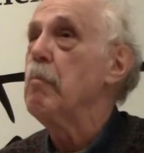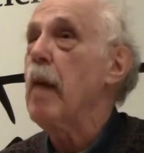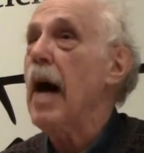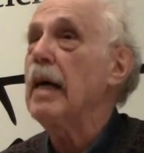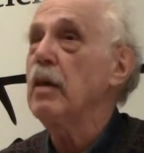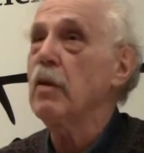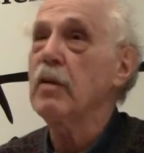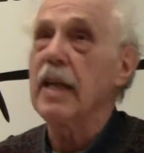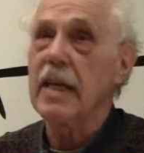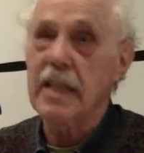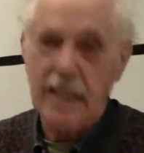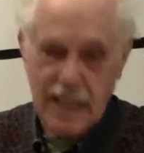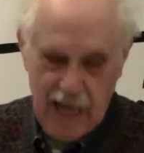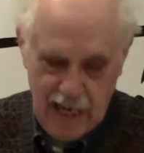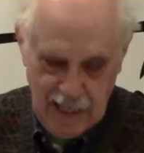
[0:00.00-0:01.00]
model they
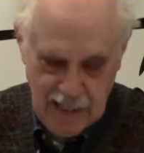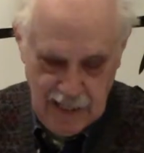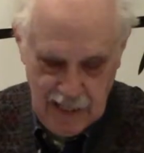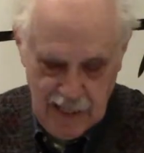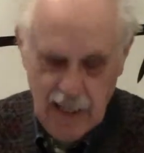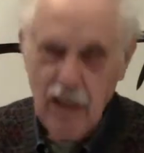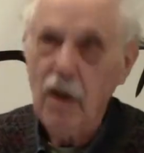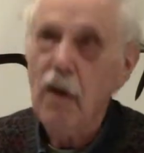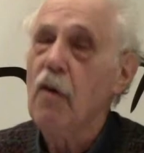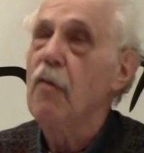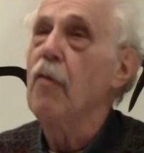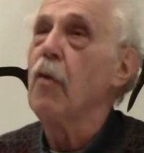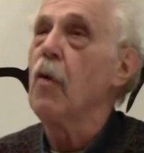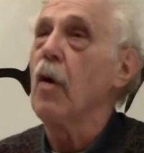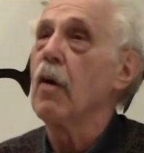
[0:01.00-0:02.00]
cite
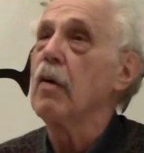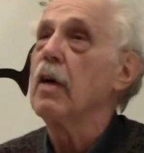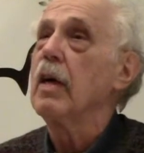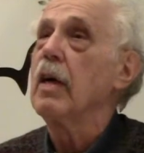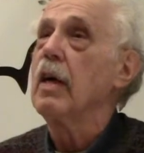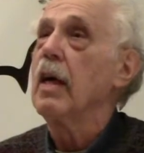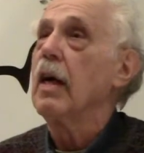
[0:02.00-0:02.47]
for